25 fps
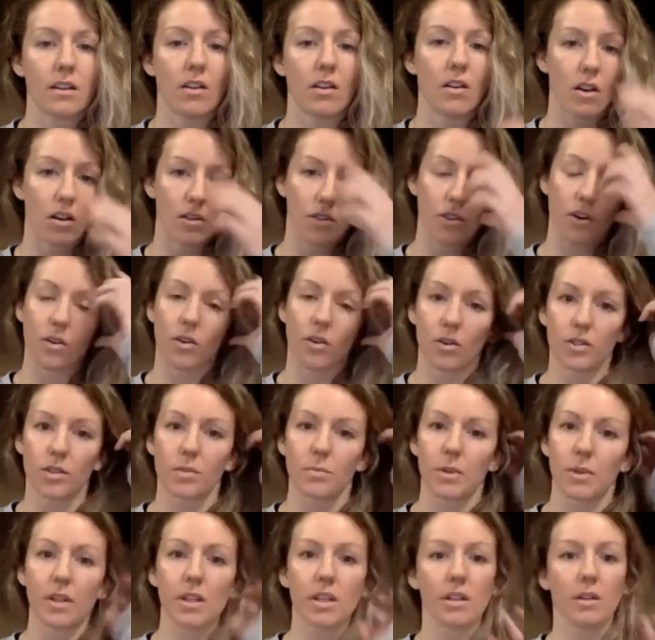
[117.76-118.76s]
Although
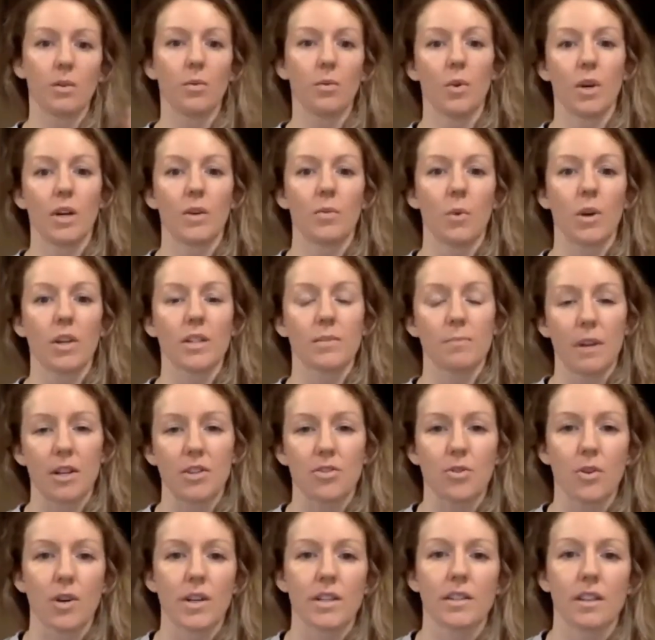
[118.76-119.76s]
ultimately it, it was
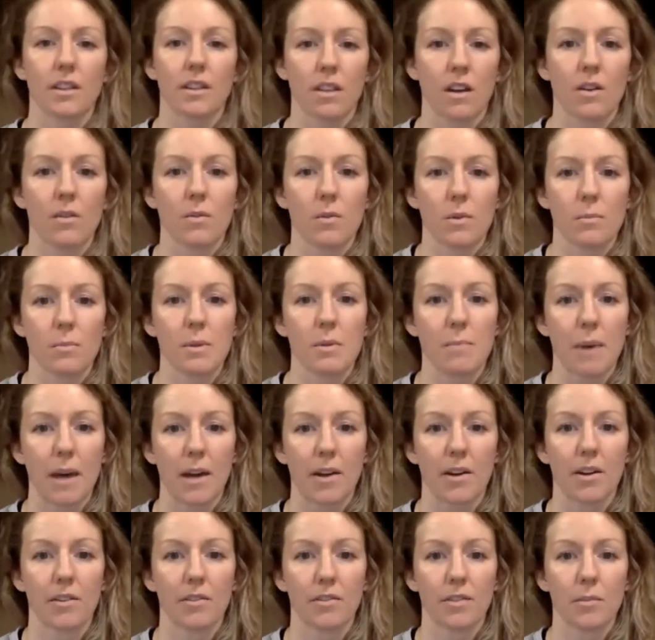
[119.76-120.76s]
my choice, I thought it would be
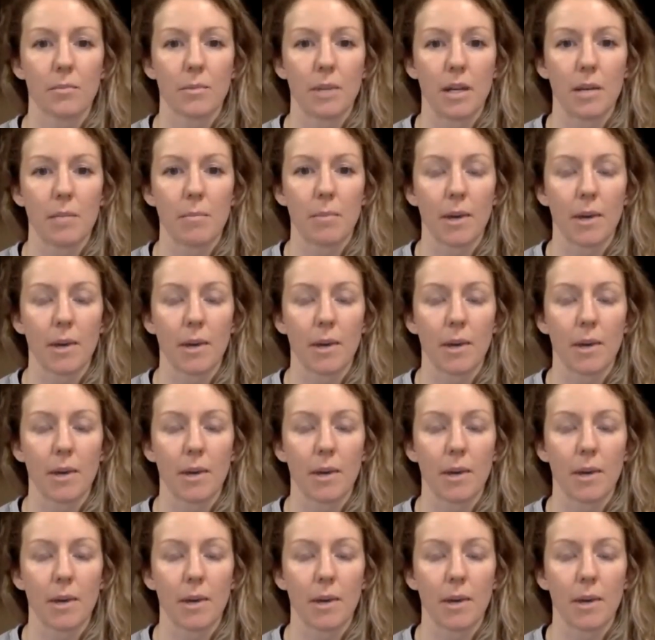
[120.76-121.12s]
better for me.